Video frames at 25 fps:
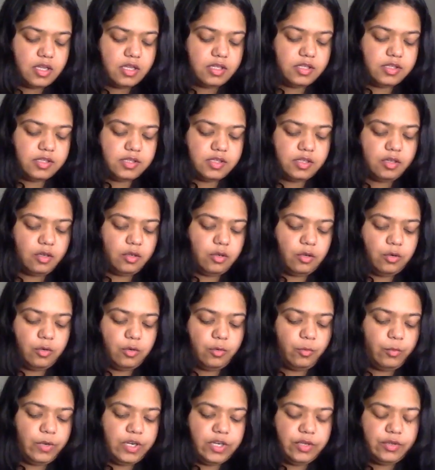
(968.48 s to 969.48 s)
So
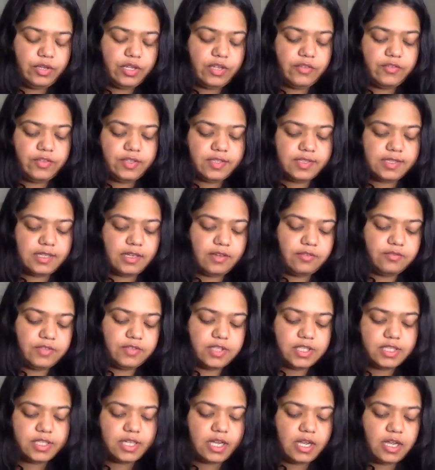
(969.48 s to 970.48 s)
when you give yourself the
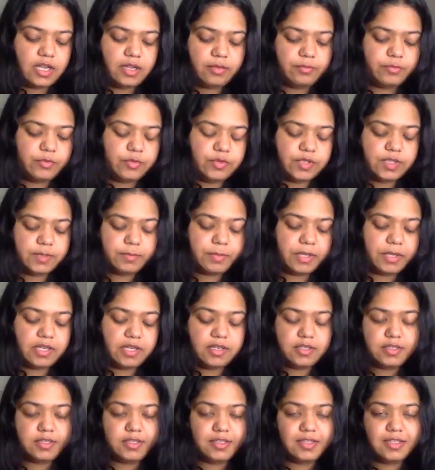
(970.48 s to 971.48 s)
time to
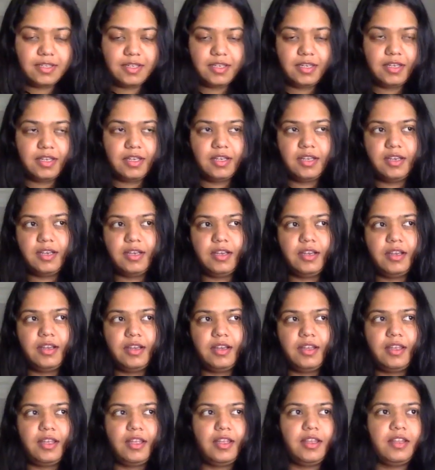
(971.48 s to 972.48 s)
spend
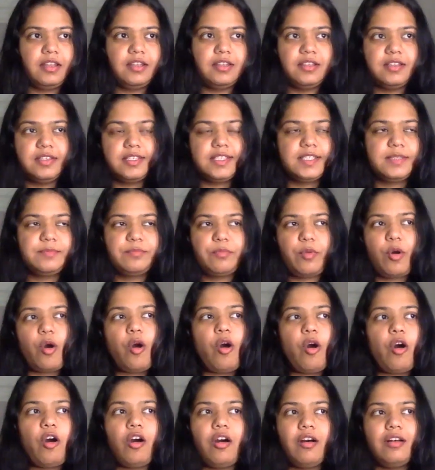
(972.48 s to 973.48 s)
in this
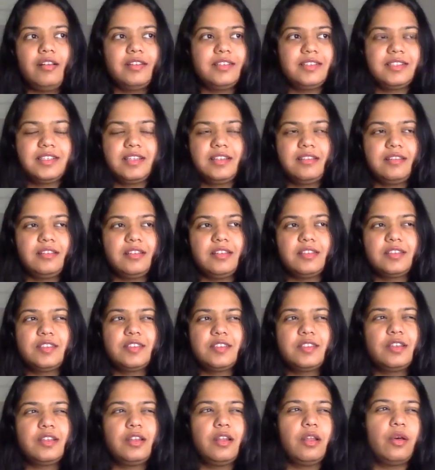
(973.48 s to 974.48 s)
pause, in this
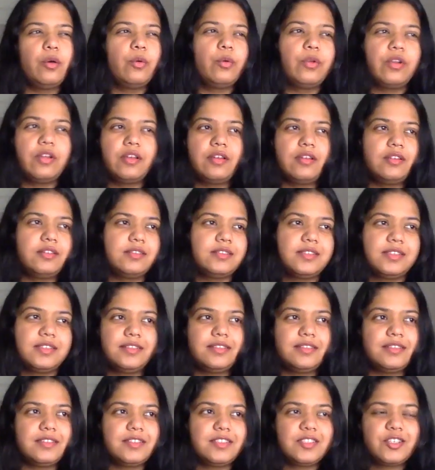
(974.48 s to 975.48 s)
slowness,
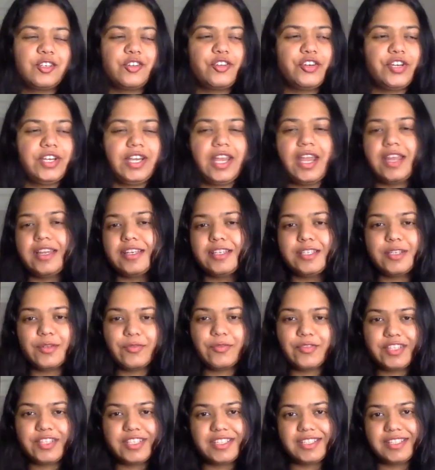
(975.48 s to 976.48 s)
in this
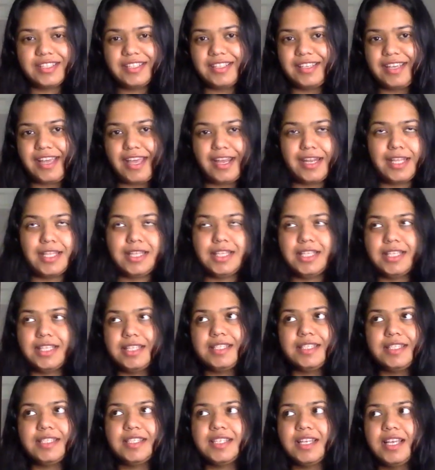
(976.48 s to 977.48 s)
creativity, and in
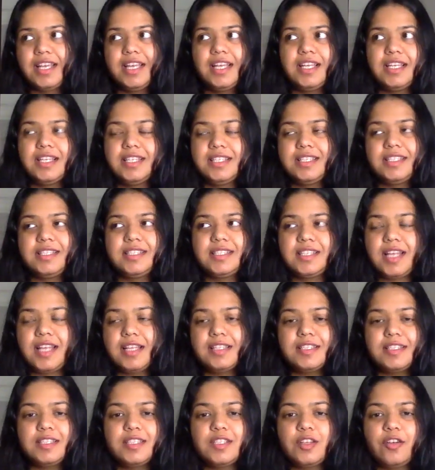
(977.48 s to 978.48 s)
this
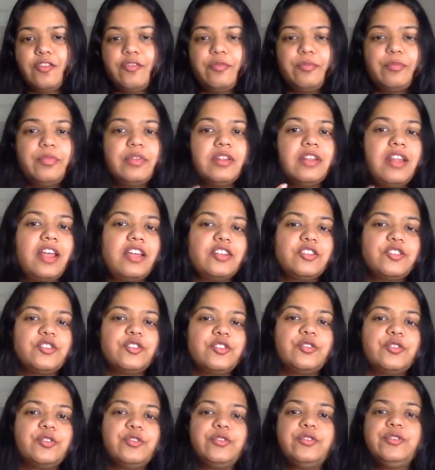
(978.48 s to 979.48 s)
sense of
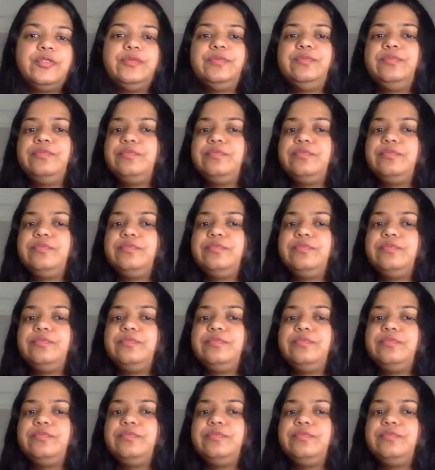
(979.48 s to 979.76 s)
pleasure,